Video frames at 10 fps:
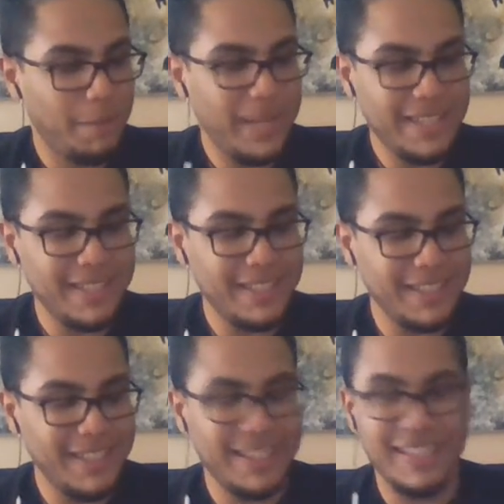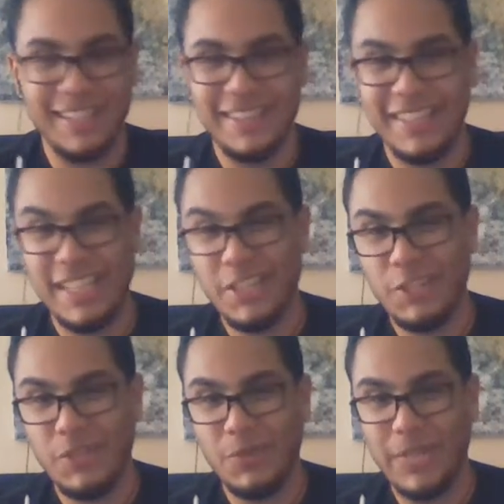basically the
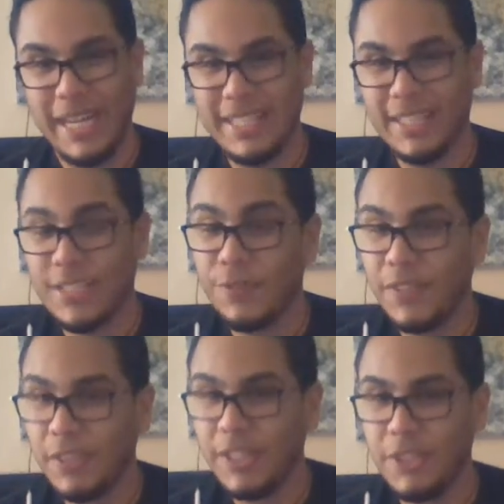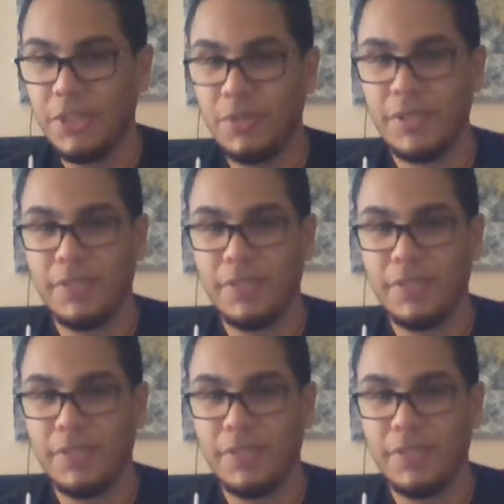issue, like I said, it's a filler issue.